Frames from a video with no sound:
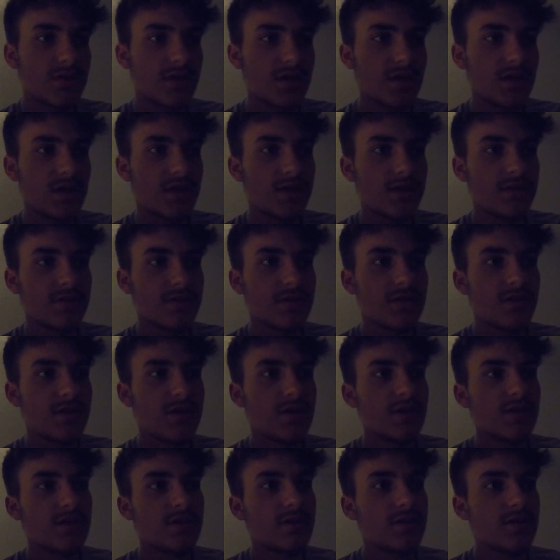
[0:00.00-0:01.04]
And
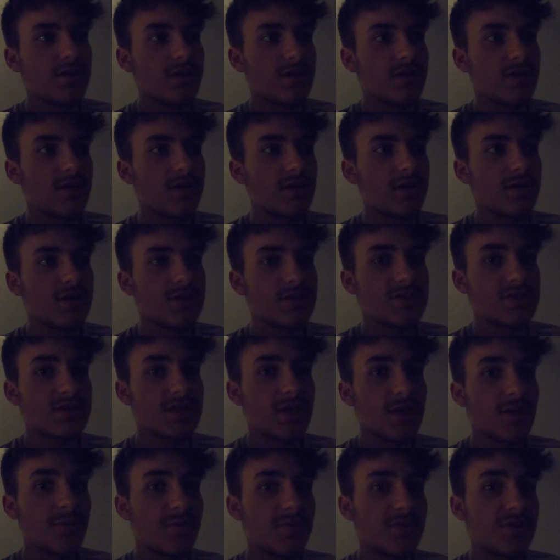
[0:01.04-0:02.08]
I
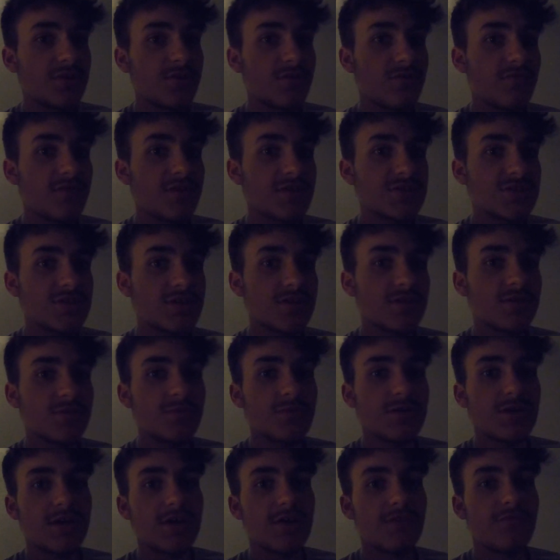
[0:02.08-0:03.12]
stay up until Fajr
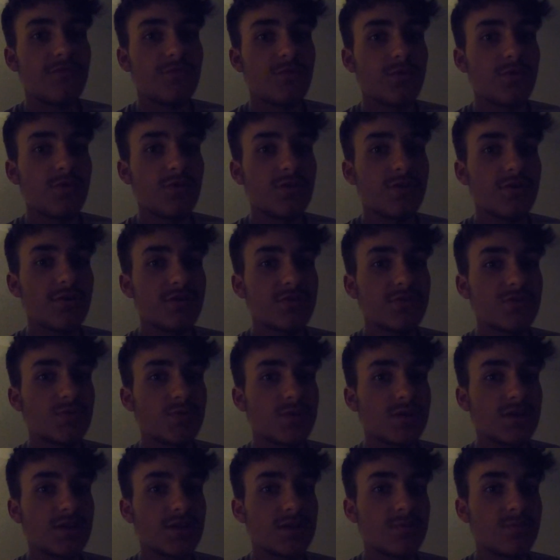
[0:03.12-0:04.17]
at
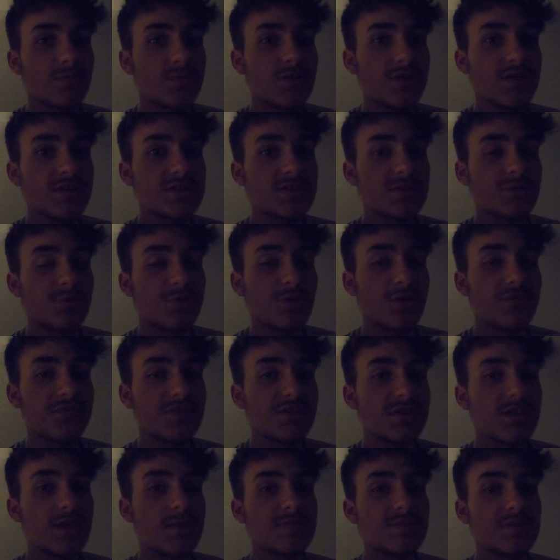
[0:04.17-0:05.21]
4:20 in the morning because I go off the
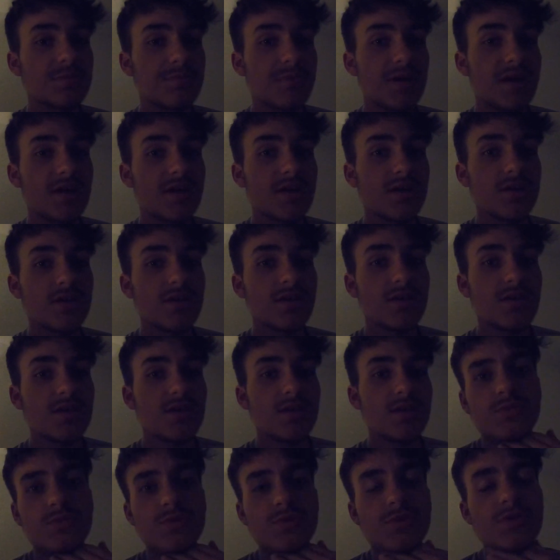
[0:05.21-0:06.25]
times in Mecca.
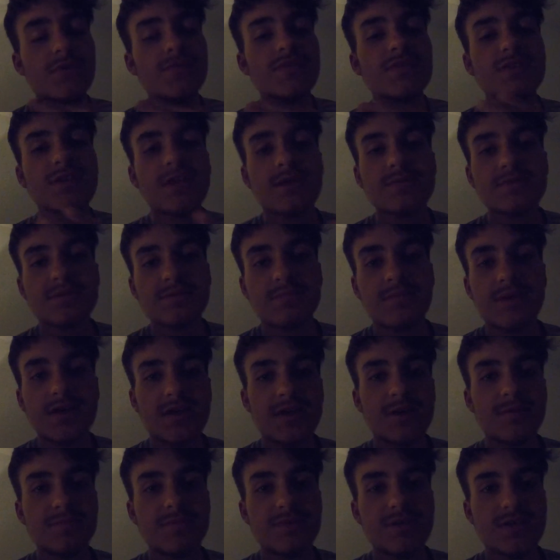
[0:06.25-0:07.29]
We go off the times in
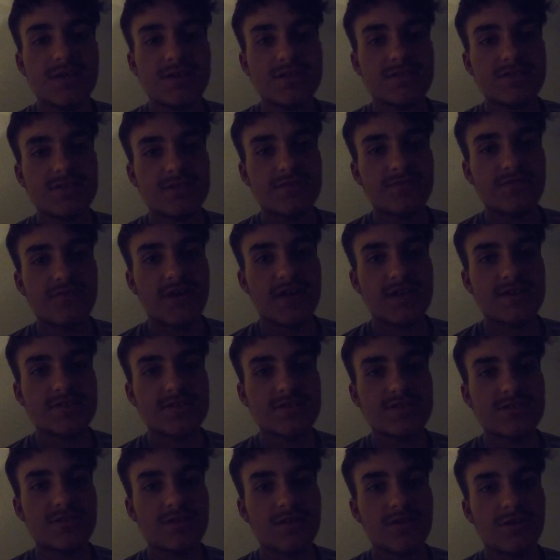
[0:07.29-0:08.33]
Mecca because the fast
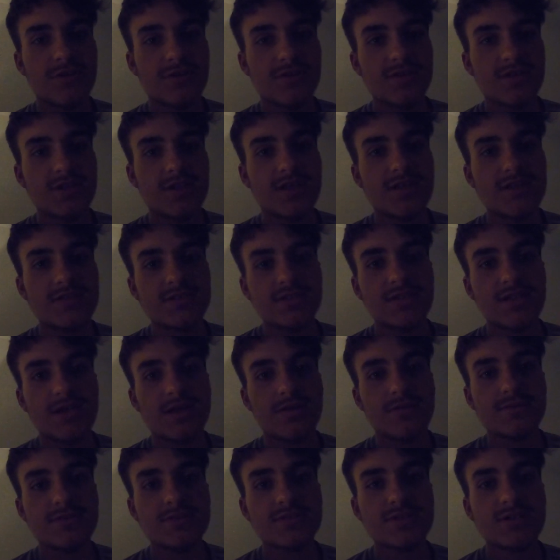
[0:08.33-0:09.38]
is longer than 18
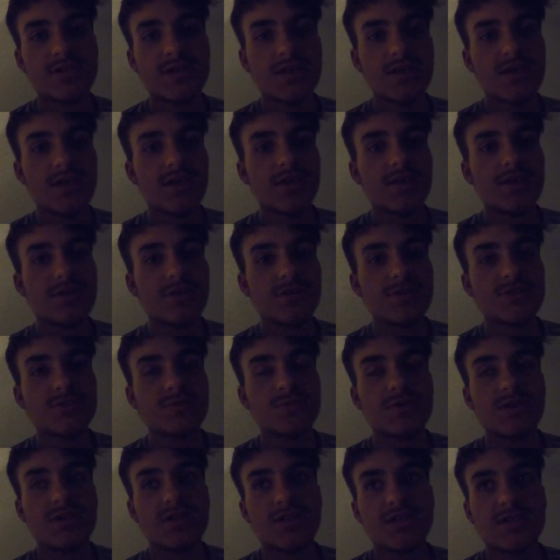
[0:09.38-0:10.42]
hours. Here in
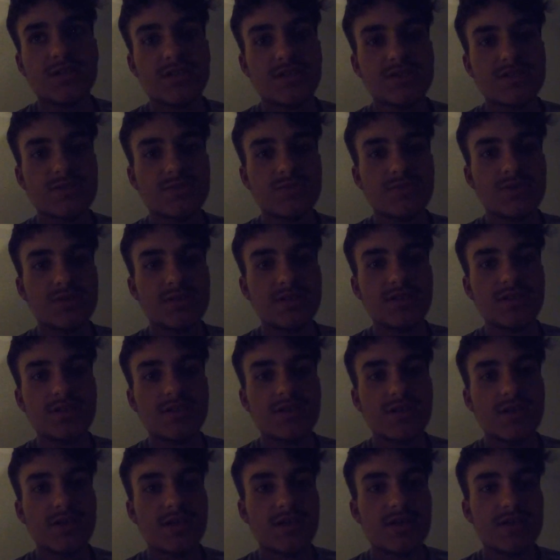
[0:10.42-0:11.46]
Sweden, it doesn't really
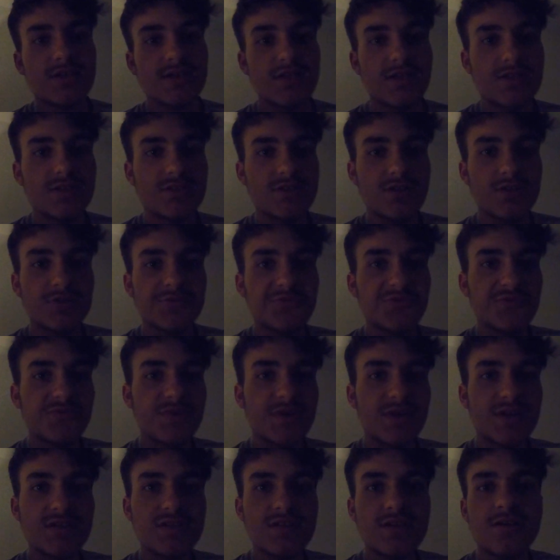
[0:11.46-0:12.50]
get dark for
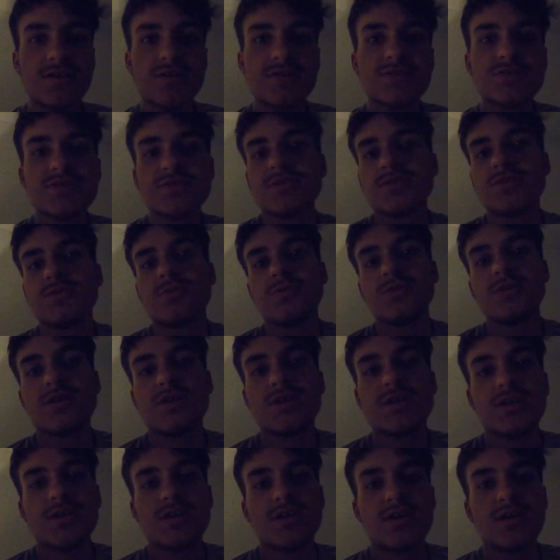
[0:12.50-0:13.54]
very long, so
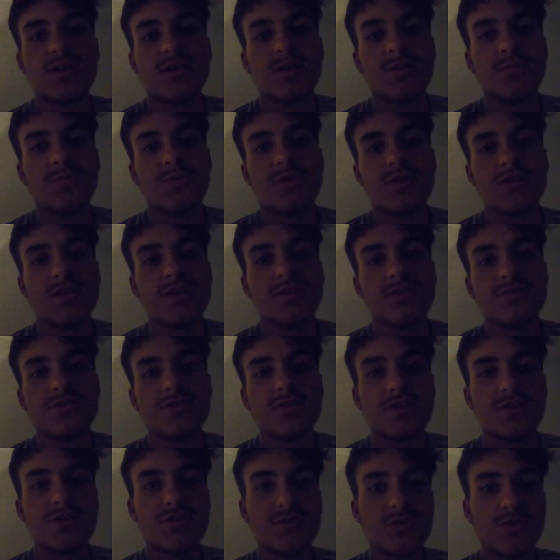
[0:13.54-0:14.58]
we're allowed
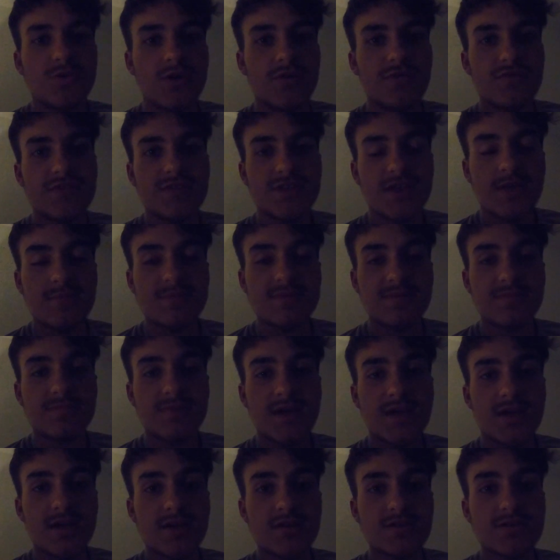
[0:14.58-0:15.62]
to go off the times in
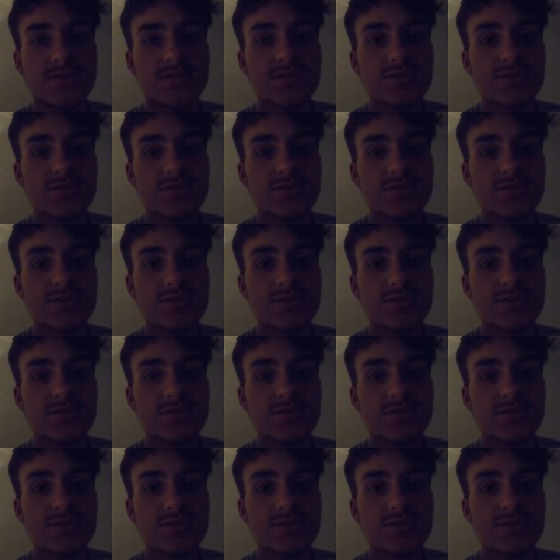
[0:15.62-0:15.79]
Mecca.